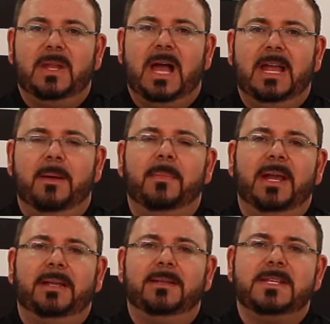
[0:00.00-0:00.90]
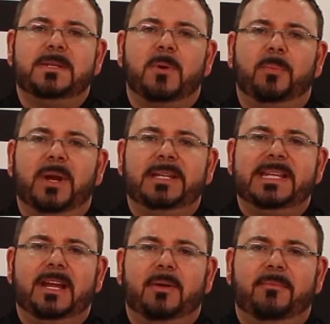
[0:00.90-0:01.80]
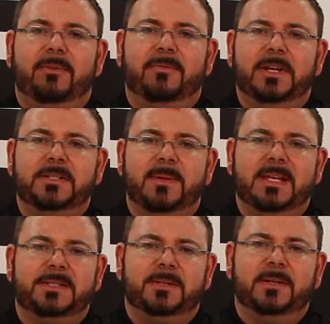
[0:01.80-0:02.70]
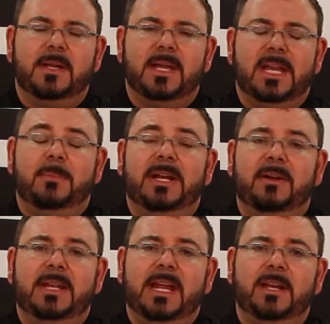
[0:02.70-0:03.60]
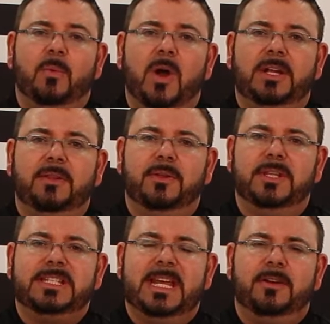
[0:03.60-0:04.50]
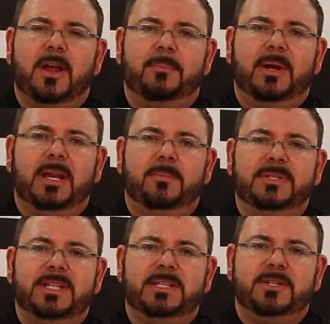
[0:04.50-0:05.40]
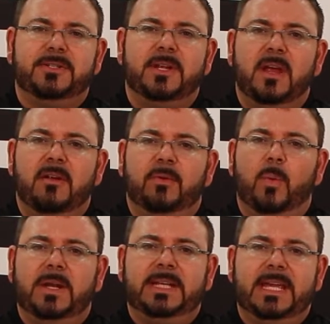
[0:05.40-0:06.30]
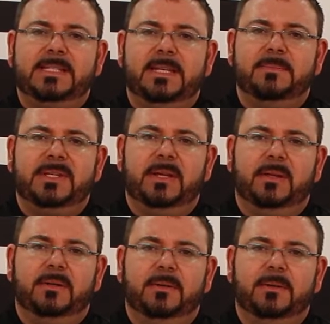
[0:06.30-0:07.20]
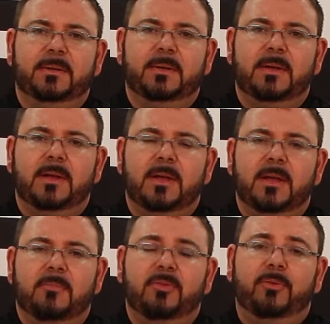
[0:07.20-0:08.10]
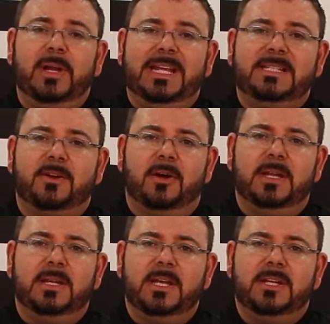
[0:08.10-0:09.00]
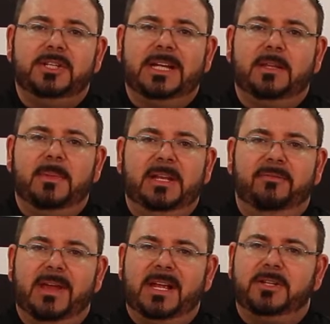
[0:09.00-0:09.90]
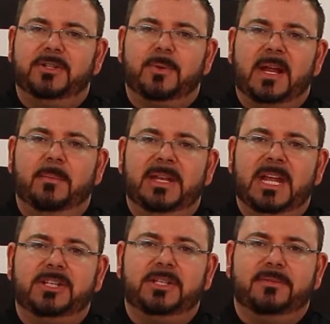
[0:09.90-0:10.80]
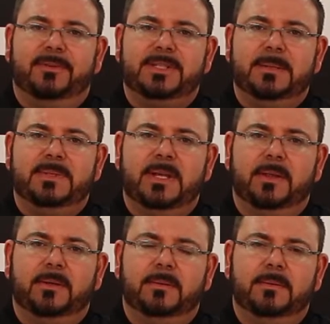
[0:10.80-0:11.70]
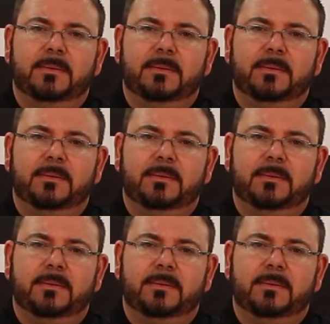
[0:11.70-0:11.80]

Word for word: Hi, I'm Mike, Smart Brand Tech Rep for FinishMaster, and I'm here today to walk you through the standard operating procedures for 1K Seam Sealer. Before you get started, check the manufacturer's recommendations for seam sealer.